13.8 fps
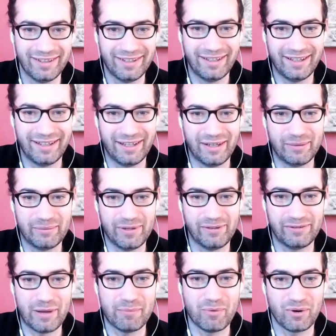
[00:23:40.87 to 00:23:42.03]
um, if
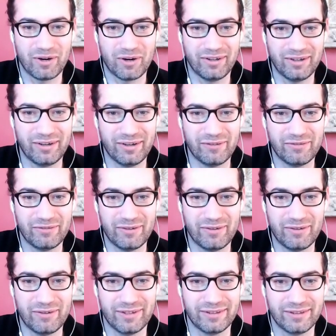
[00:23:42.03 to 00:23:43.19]
not more, of of
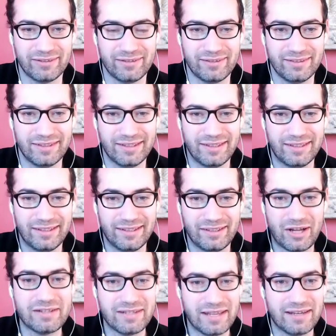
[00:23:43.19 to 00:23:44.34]
the
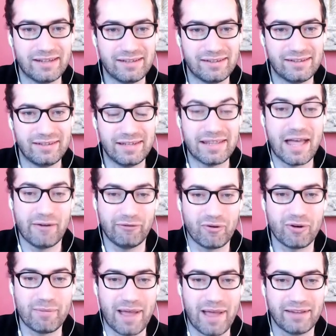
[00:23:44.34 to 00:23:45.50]
content is in that
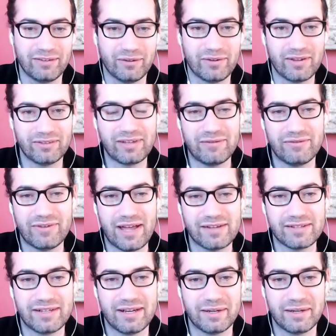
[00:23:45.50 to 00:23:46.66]
format. So that's kind of fascinating.